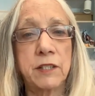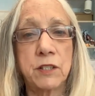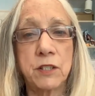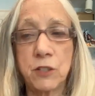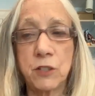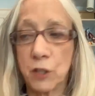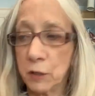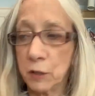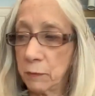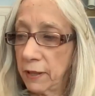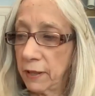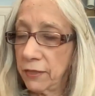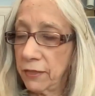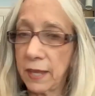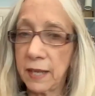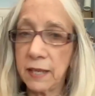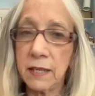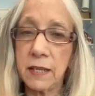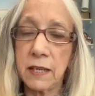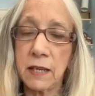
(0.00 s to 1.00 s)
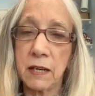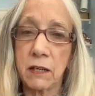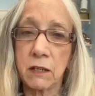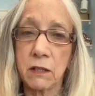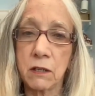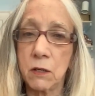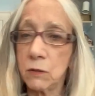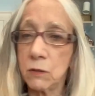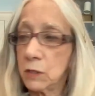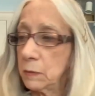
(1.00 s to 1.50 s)
to start by thanking our
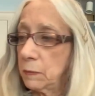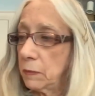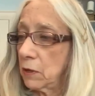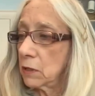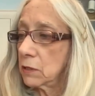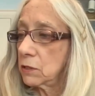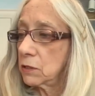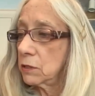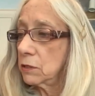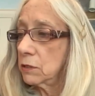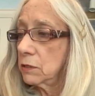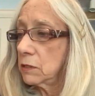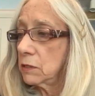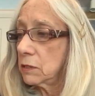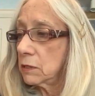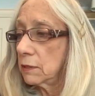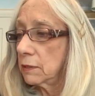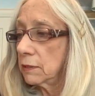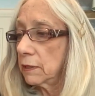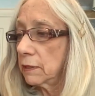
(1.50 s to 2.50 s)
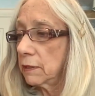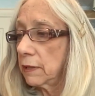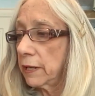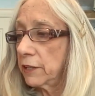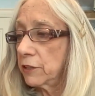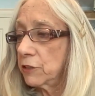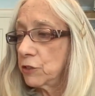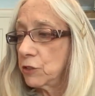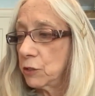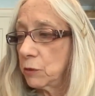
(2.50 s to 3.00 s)
co-sponsors,
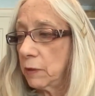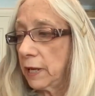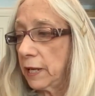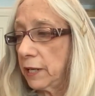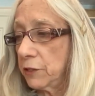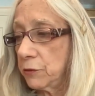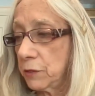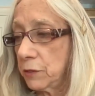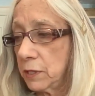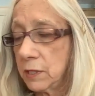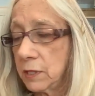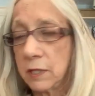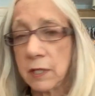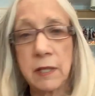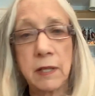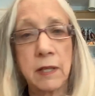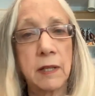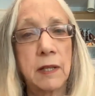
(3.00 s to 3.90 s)
End Jew Hatred,